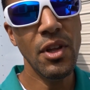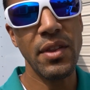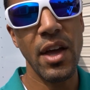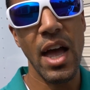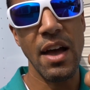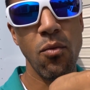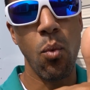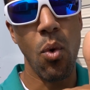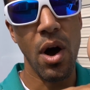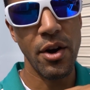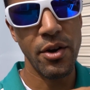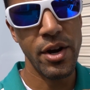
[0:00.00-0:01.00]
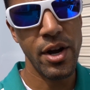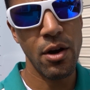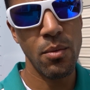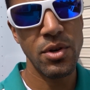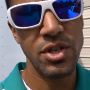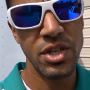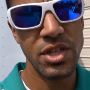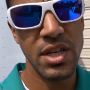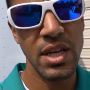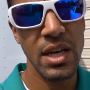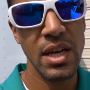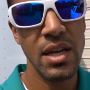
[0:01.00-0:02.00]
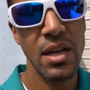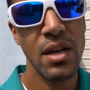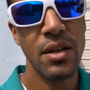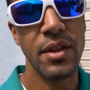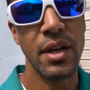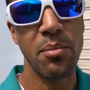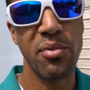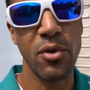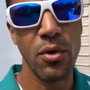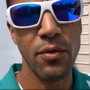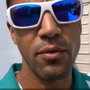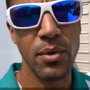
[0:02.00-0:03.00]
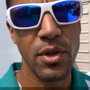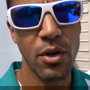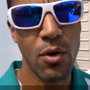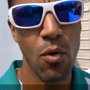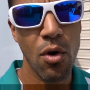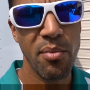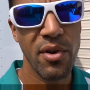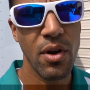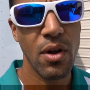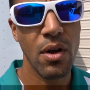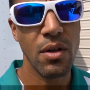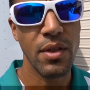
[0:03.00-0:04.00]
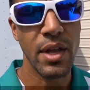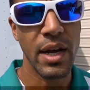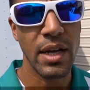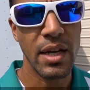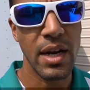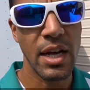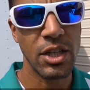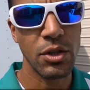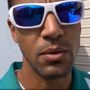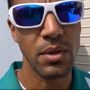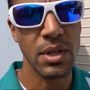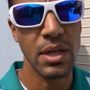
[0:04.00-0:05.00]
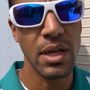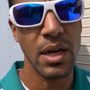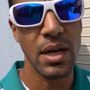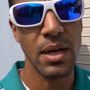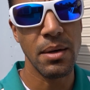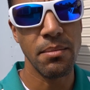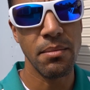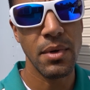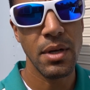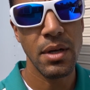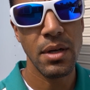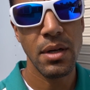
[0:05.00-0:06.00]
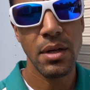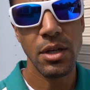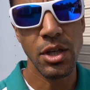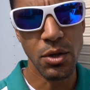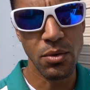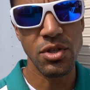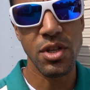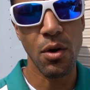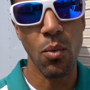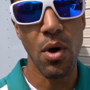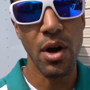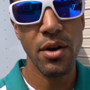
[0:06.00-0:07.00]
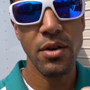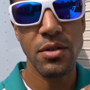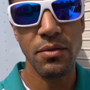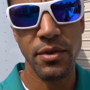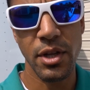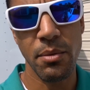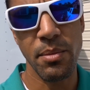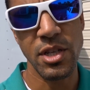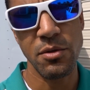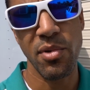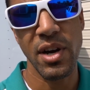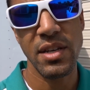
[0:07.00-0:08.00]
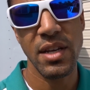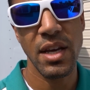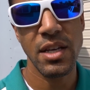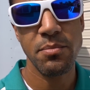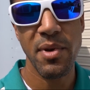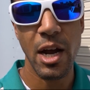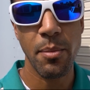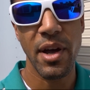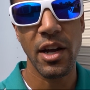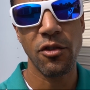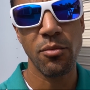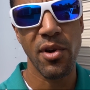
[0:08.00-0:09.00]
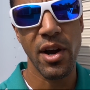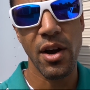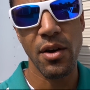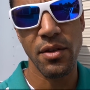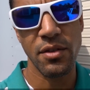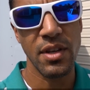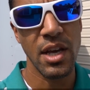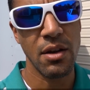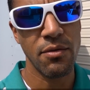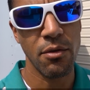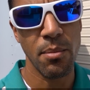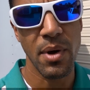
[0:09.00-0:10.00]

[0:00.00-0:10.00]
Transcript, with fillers: they have water here which is key they approved with their corporate that I can actually um, use their water to fill up my spray tanks backpack sprayer the tank for